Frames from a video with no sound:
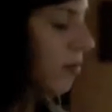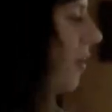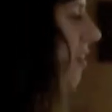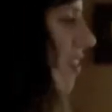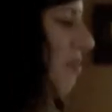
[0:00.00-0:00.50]

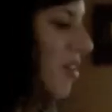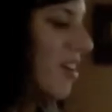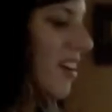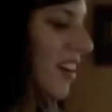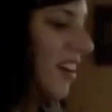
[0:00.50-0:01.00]
Perfect,
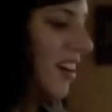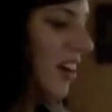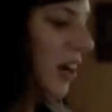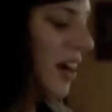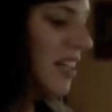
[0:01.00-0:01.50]
Brooke.
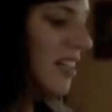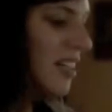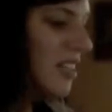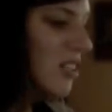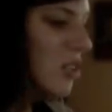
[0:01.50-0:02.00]
Great.
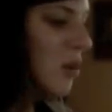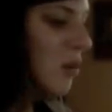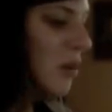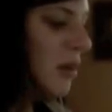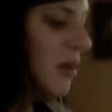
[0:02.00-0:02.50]

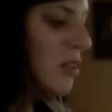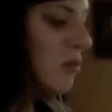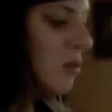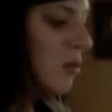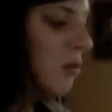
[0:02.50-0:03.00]
So now let's
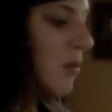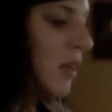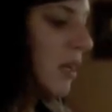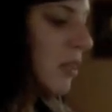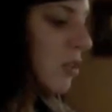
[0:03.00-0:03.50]
go through
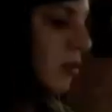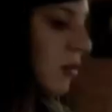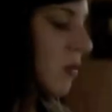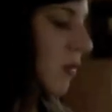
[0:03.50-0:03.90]
and do this